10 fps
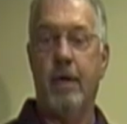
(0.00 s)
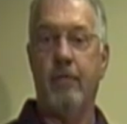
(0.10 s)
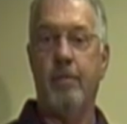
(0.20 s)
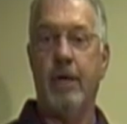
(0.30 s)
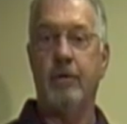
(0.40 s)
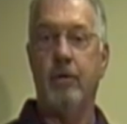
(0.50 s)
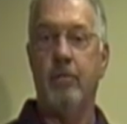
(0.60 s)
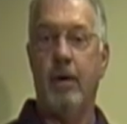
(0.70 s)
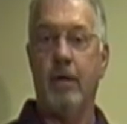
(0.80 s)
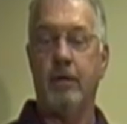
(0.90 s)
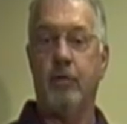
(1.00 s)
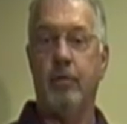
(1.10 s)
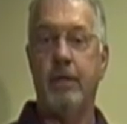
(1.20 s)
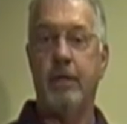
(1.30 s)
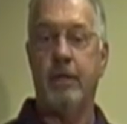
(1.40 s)
of a Meto Model
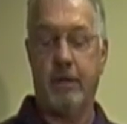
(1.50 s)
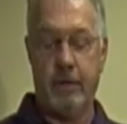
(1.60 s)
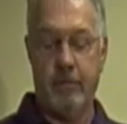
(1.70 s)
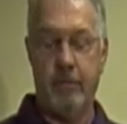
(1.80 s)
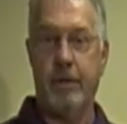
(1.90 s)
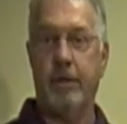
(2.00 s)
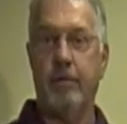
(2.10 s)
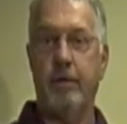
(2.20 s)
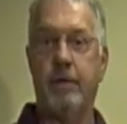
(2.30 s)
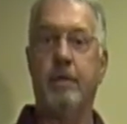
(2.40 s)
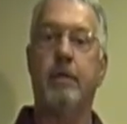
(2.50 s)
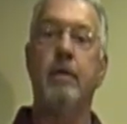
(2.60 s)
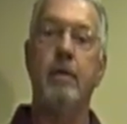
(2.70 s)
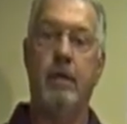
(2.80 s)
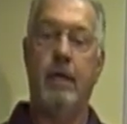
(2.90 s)
2600 Series
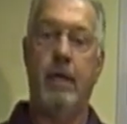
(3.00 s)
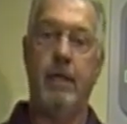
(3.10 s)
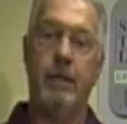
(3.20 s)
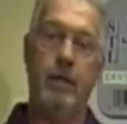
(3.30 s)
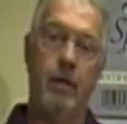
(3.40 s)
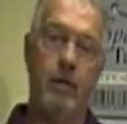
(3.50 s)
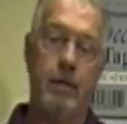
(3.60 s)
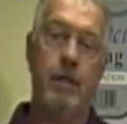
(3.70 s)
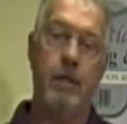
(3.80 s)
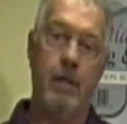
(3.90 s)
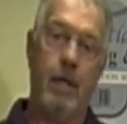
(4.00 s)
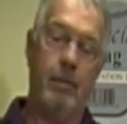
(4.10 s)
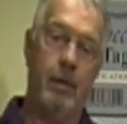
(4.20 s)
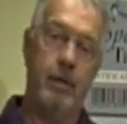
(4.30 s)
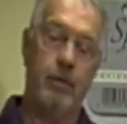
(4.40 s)
handheld
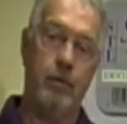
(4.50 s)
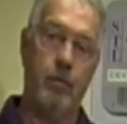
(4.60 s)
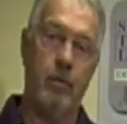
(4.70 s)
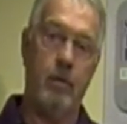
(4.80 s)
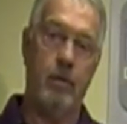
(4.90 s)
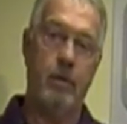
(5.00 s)
labeling tool.